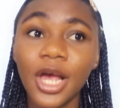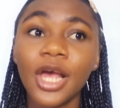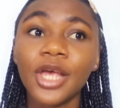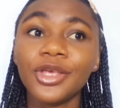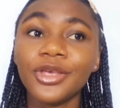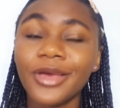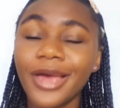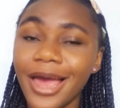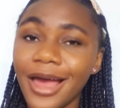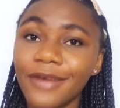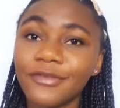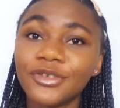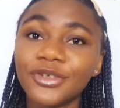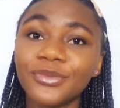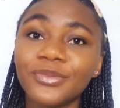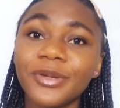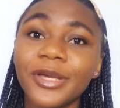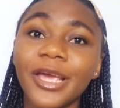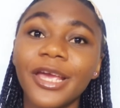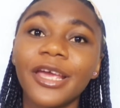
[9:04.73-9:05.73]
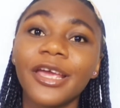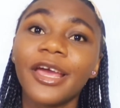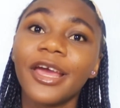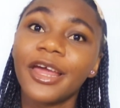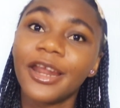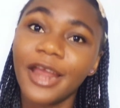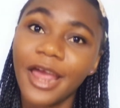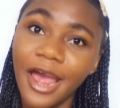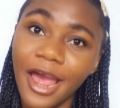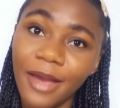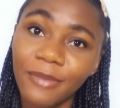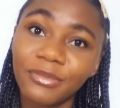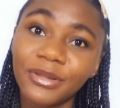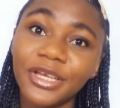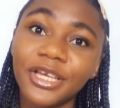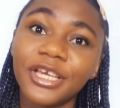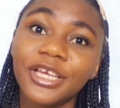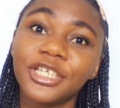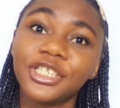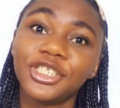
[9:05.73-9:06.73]
you have to pay an
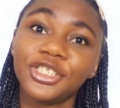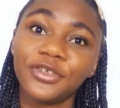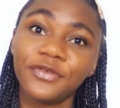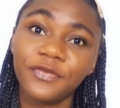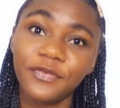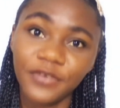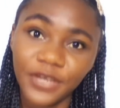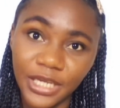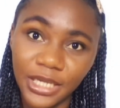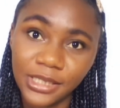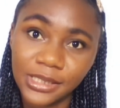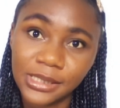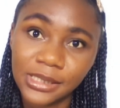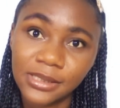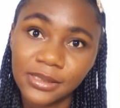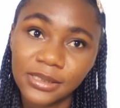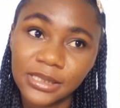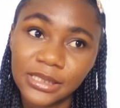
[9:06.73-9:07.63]
application fees.